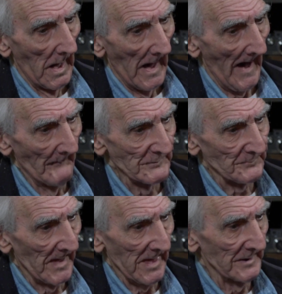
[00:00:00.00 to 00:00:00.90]
I was
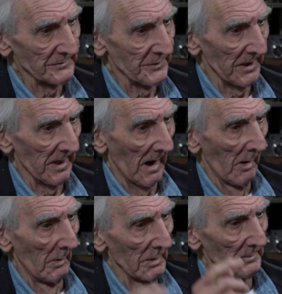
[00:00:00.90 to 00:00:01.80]
playing at the
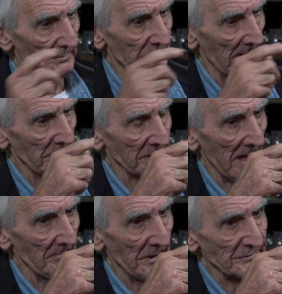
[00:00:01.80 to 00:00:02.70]
old
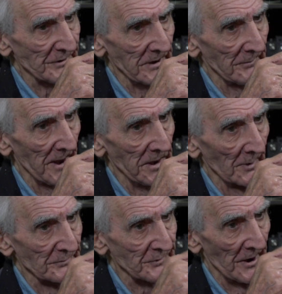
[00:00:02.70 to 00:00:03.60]
WKBC
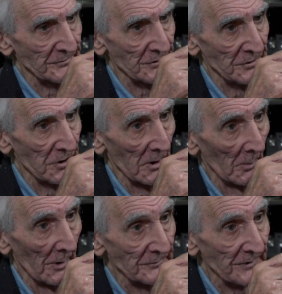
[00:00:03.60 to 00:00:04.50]
radio station. You know
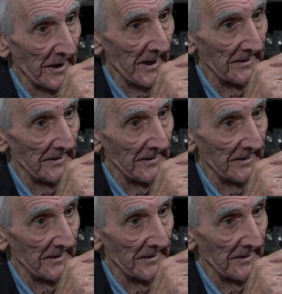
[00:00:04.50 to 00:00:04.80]
where it's at?